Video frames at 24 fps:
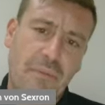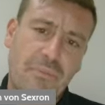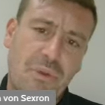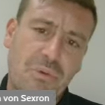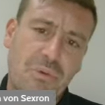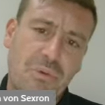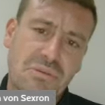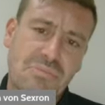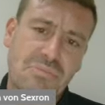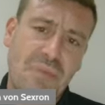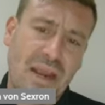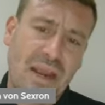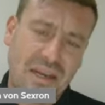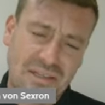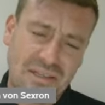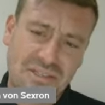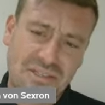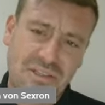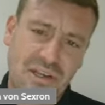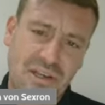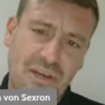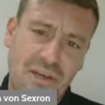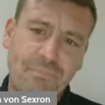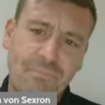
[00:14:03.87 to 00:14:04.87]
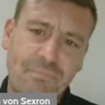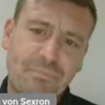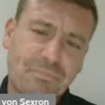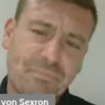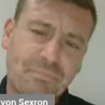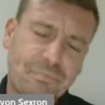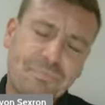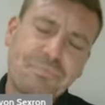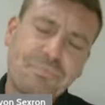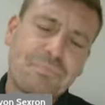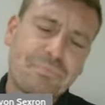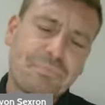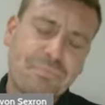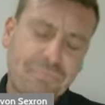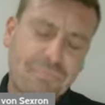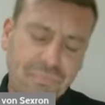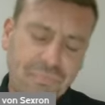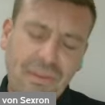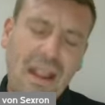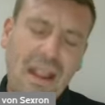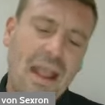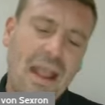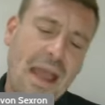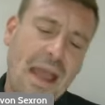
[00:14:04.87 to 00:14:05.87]
Uzbekistan.
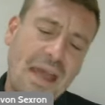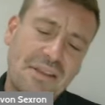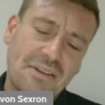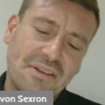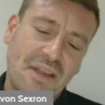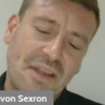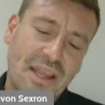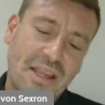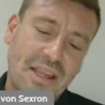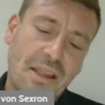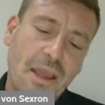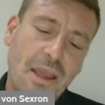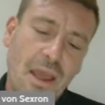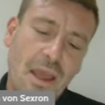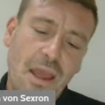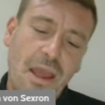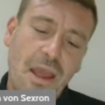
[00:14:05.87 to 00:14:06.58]
And like,